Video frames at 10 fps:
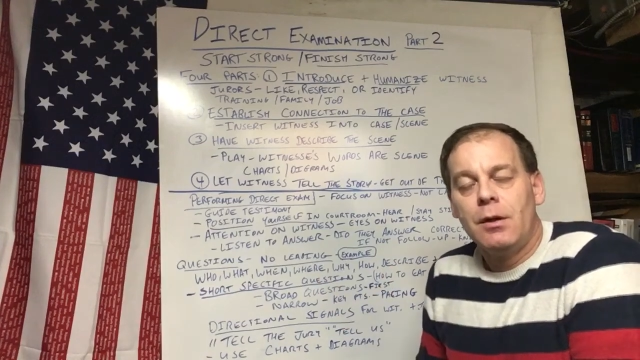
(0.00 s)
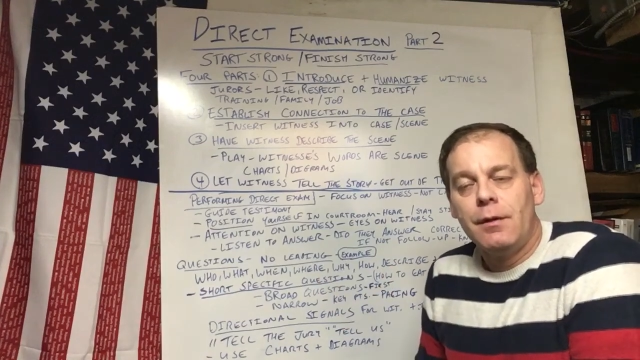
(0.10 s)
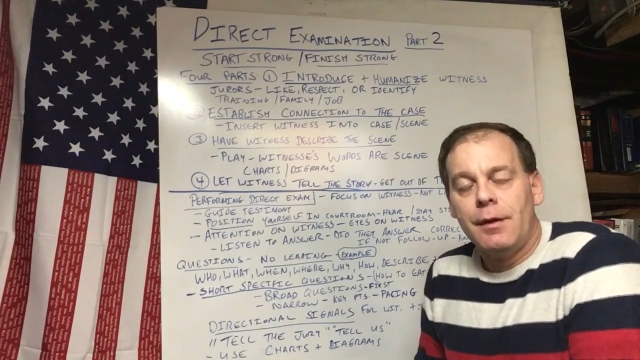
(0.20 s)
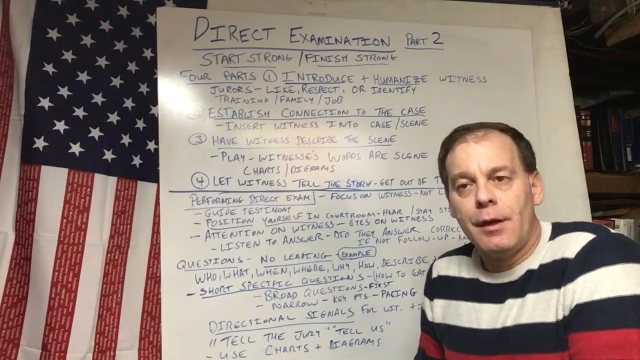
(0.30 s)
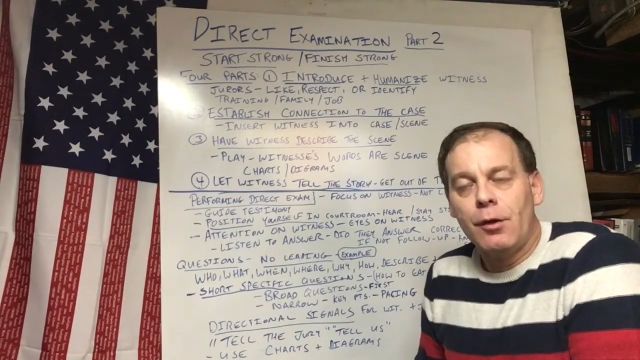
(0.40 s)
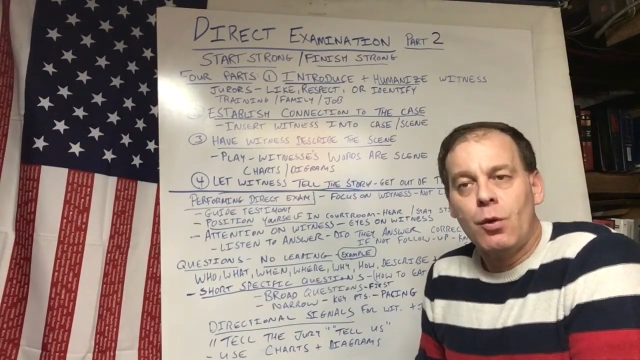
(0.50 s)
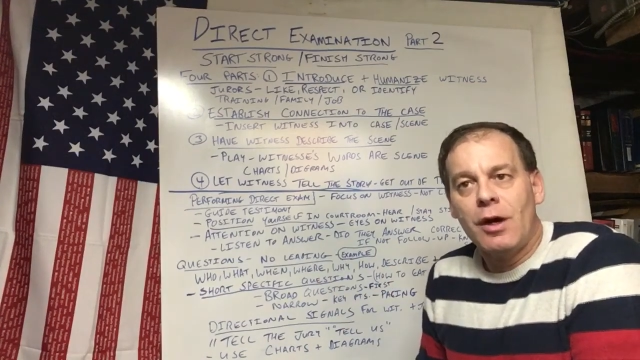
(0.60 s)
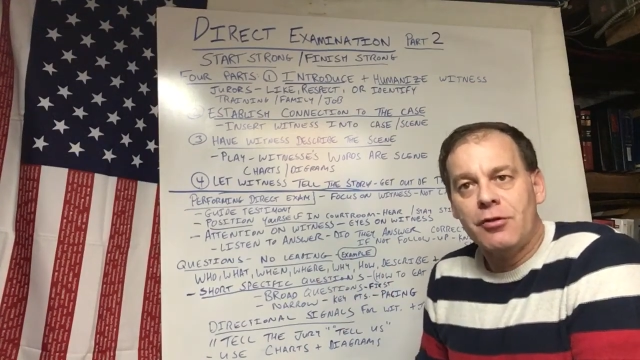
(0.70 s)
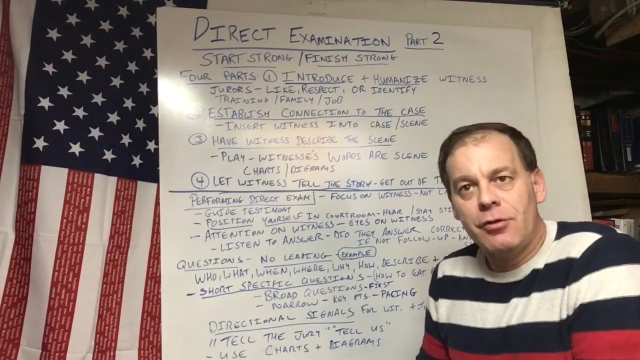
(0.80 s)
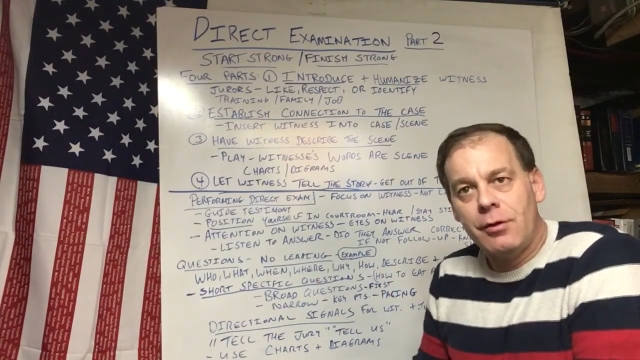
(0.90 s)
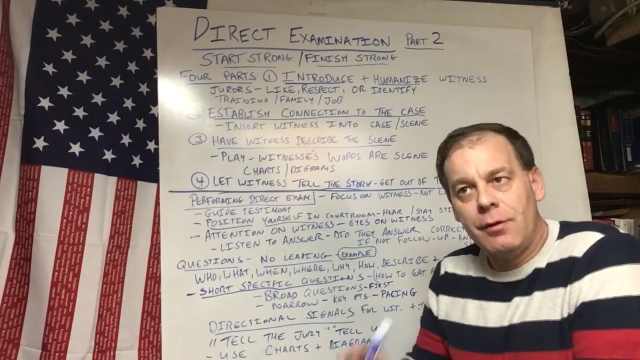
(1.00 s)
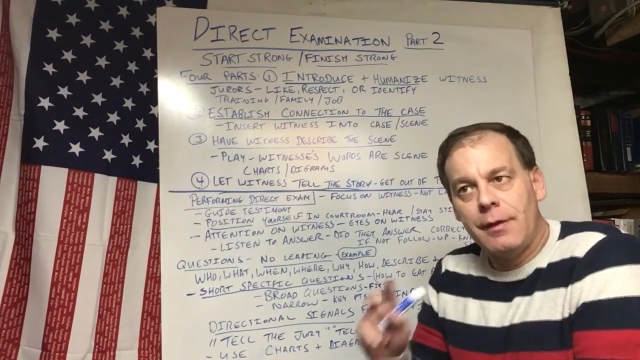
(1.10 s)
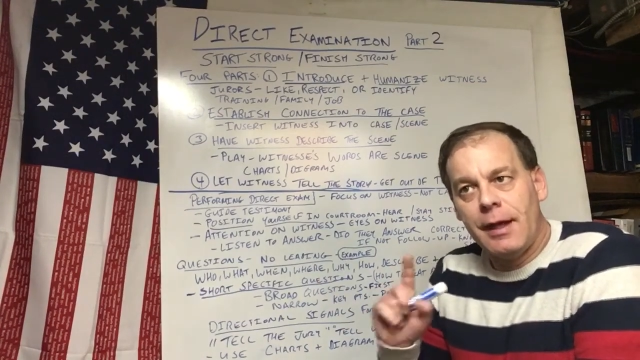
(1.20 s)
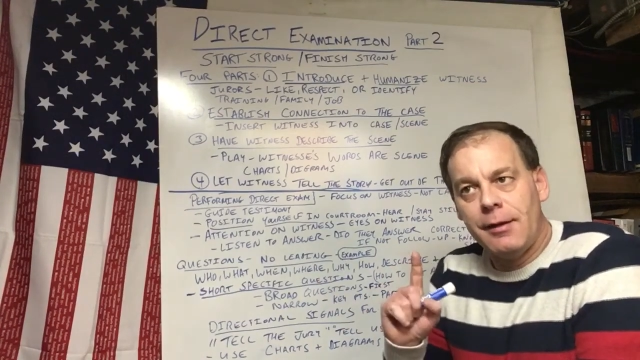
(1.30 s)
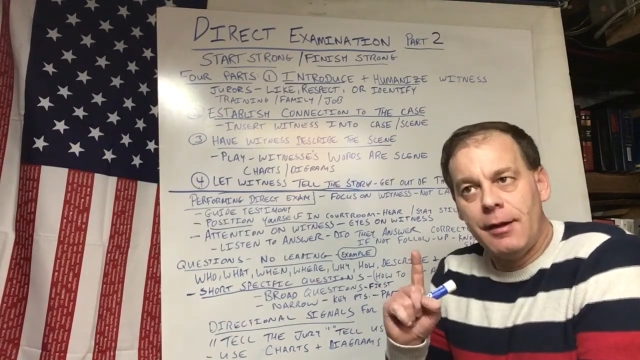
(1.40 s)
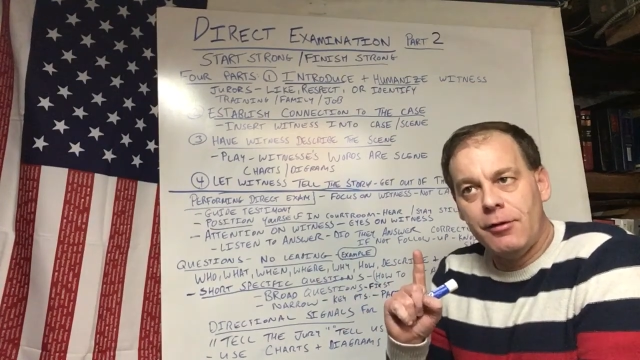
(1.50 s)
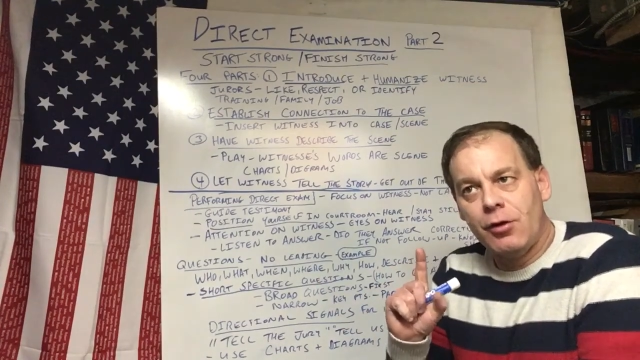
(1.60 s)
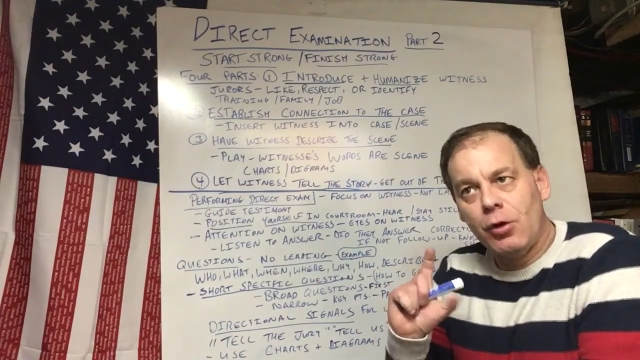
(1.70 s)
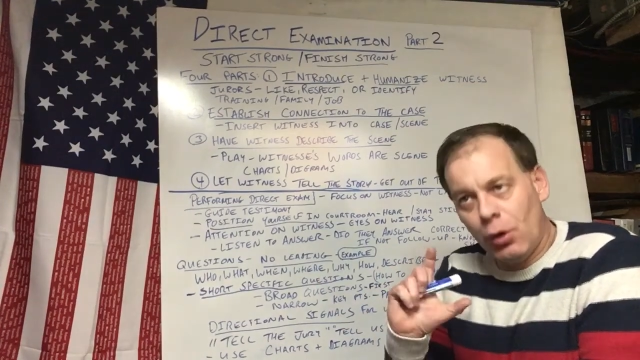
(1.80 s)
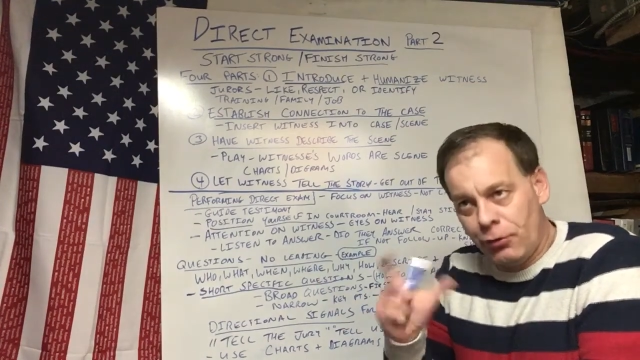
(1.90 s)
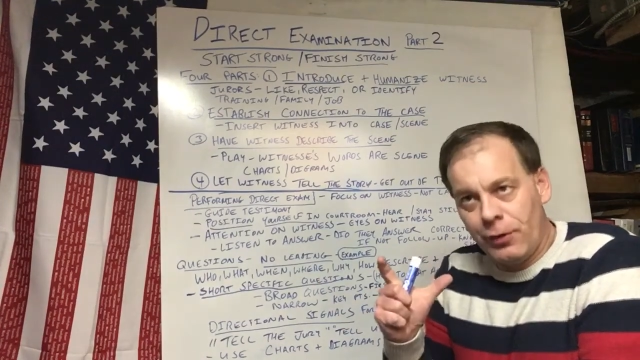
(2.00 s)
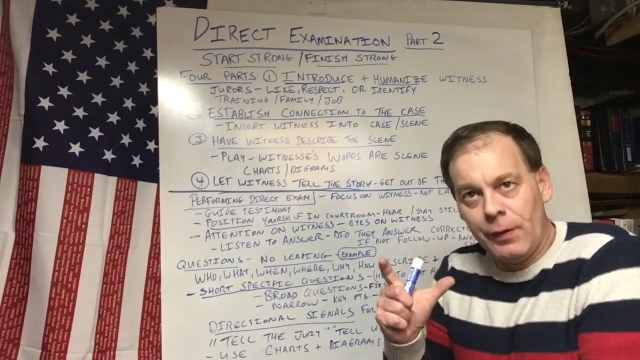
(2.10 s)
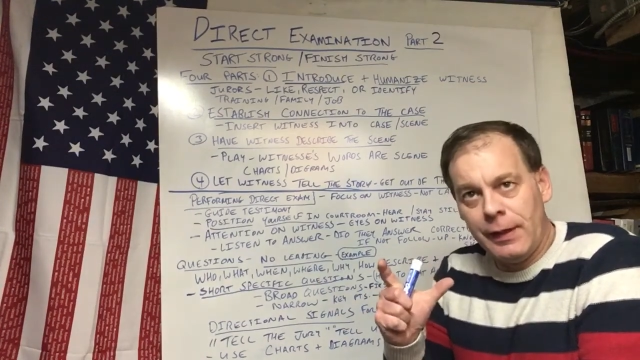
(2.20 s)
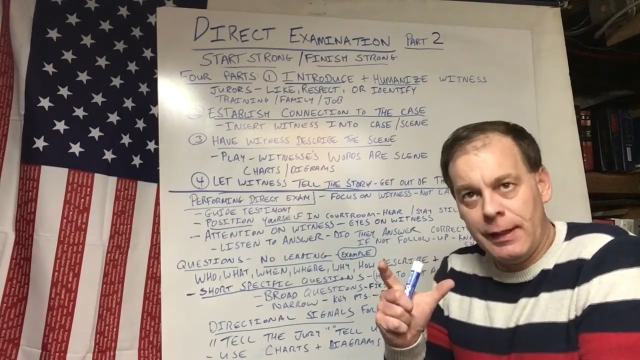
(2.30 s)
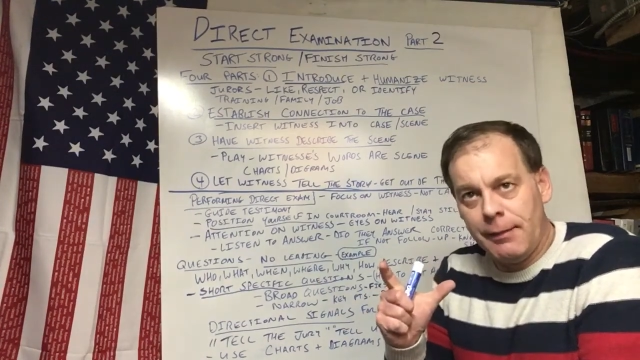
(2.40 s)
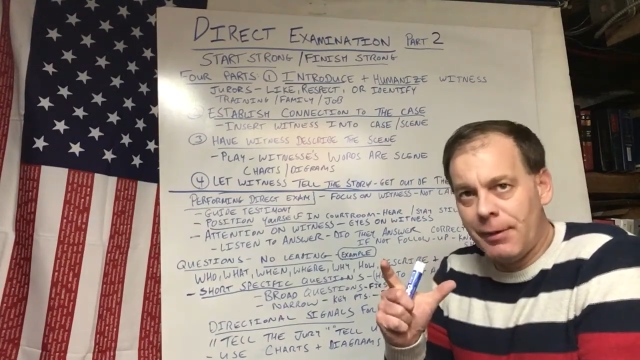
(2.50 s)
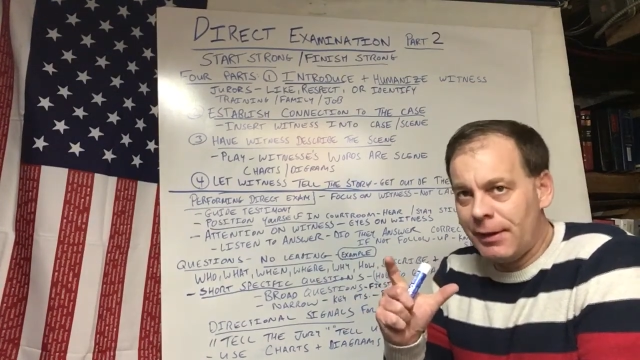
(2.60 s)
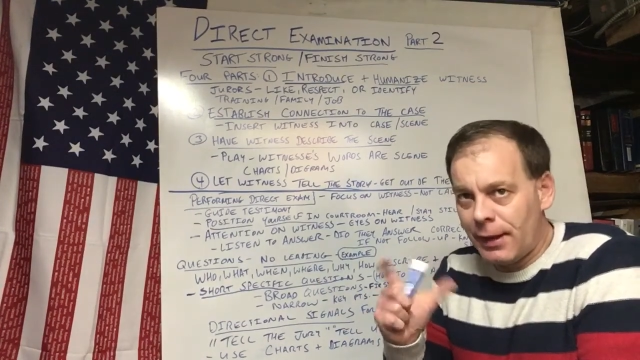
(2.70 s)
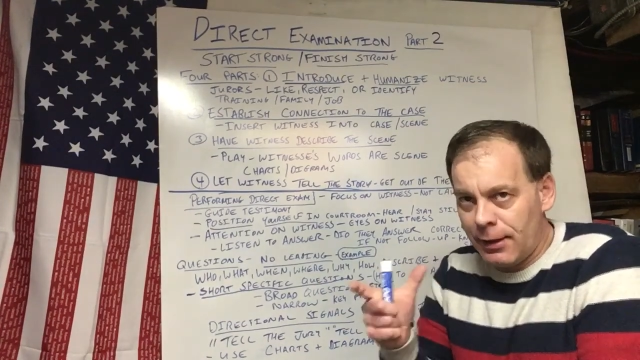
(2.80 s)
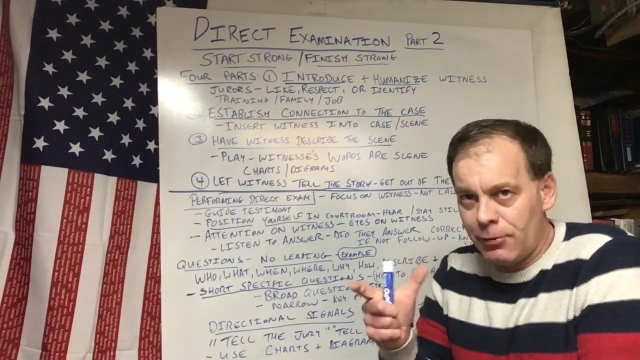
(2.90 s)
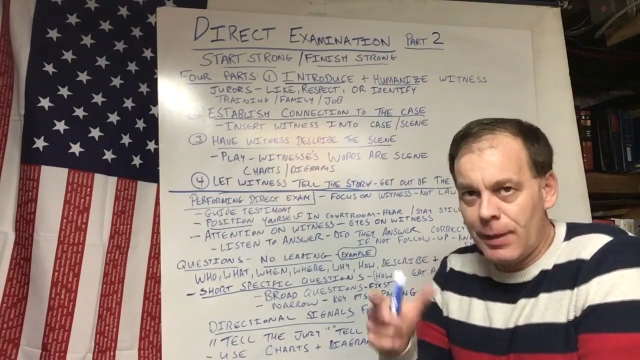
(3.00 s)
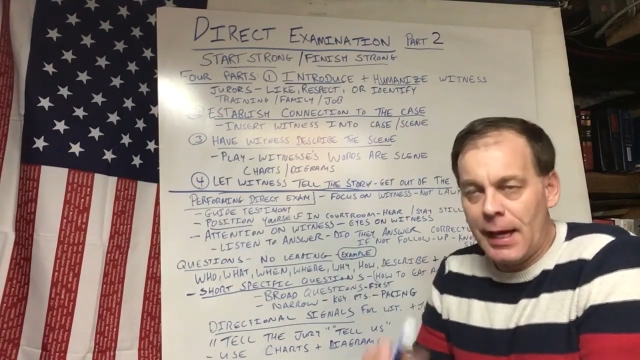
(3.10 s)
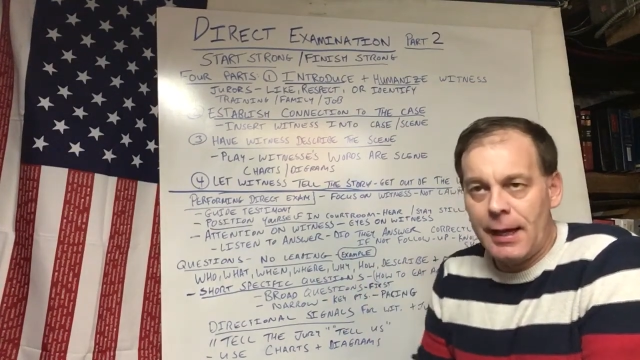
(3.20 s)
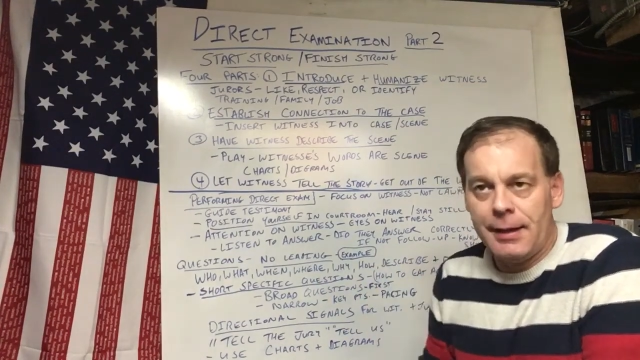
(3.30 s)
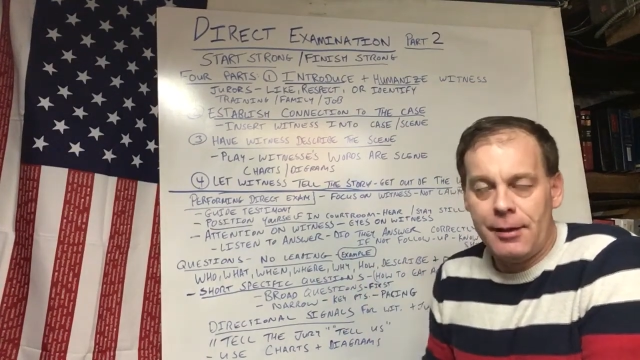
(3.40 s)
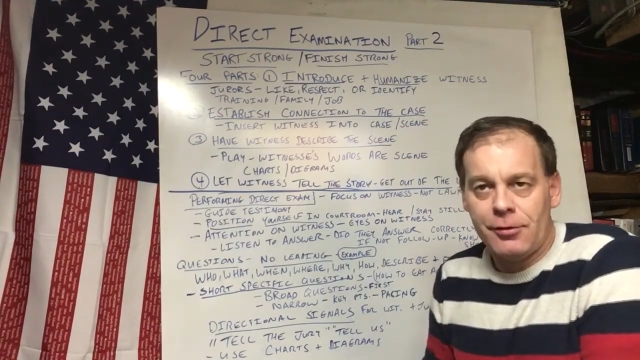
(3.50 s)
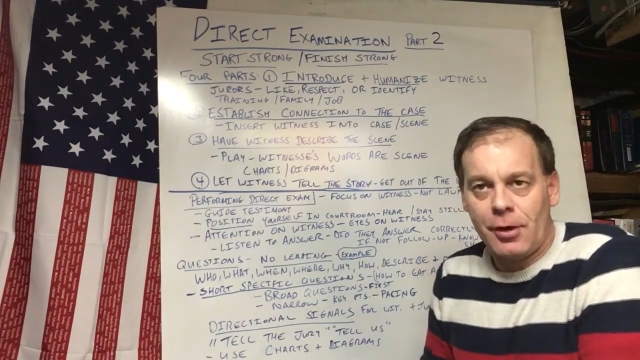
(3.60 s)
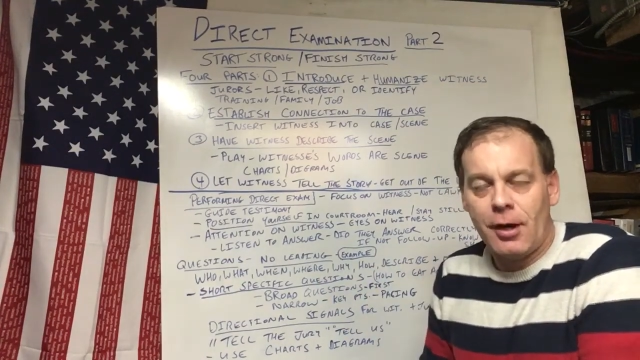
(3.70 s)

Another question that is close to leading but not as bad is,